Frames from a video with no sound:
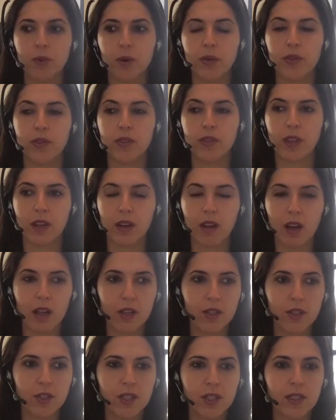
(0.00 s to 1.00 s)
both
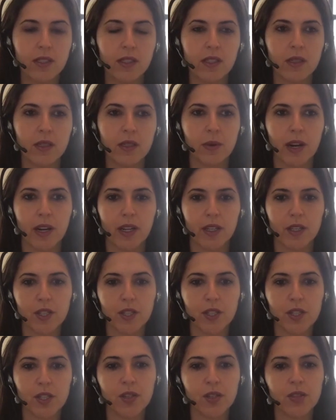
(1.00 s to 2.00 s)
psychologists and to
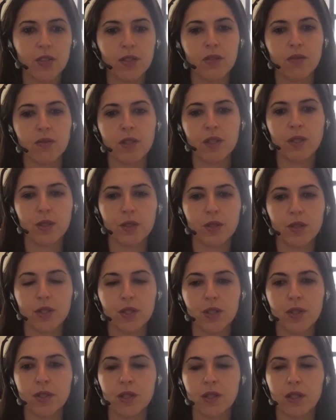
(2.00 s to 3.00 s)
practitioners and
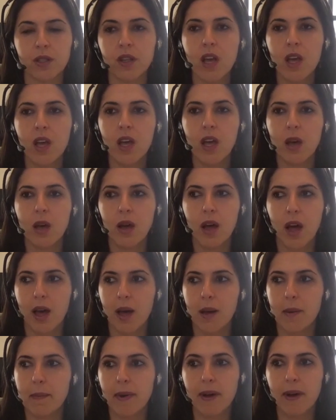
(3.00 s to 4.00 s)
researchers and
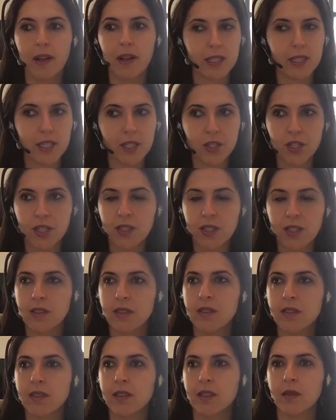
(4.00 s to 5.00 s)

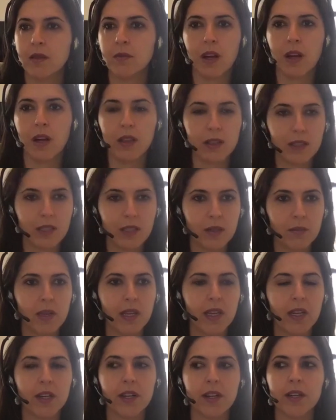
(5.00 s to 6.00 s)
politicians and
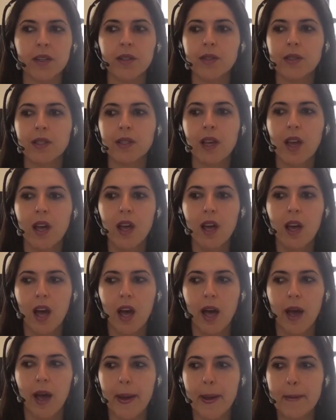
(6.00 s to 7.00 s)
policymakers,
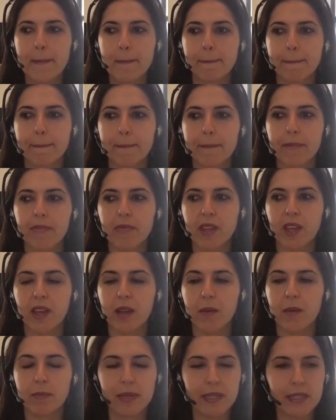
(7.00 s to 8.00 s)

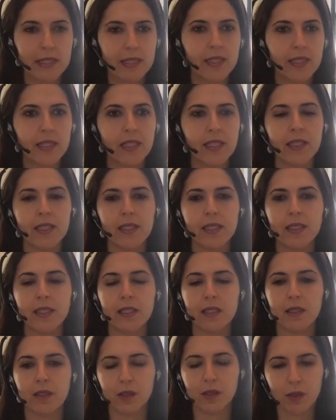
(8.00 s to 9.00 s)
and businesses
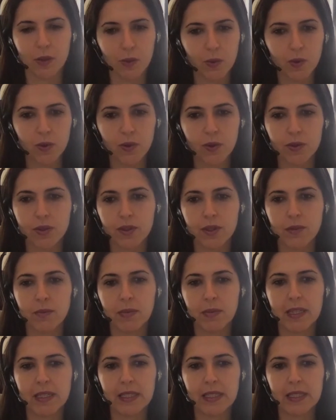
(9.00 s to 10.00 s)
and schools, and
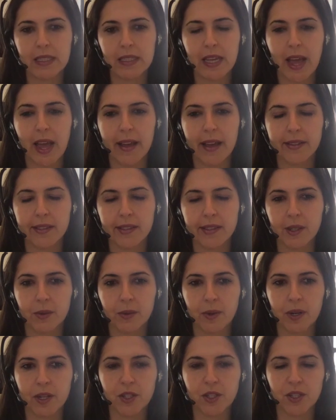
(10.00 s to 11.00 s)
basically asked the
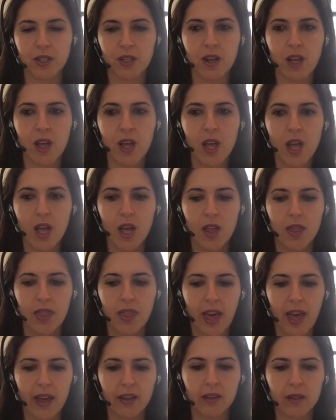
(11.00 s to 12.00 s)
question
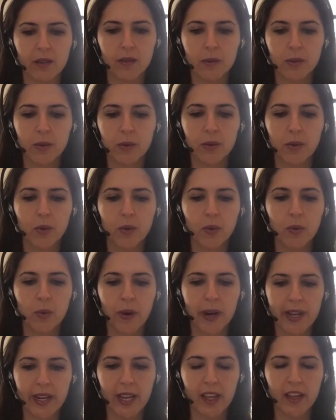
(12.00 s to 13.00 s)
that
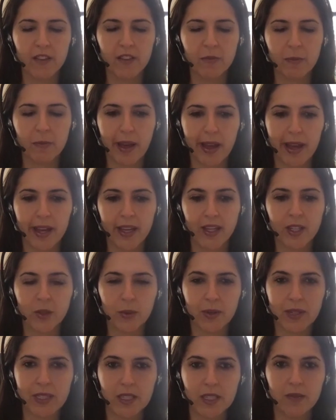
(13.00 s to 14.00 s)
what if by
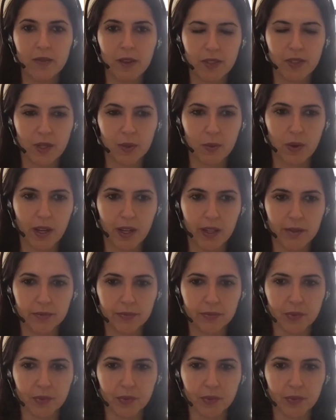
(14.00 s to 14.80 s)
2051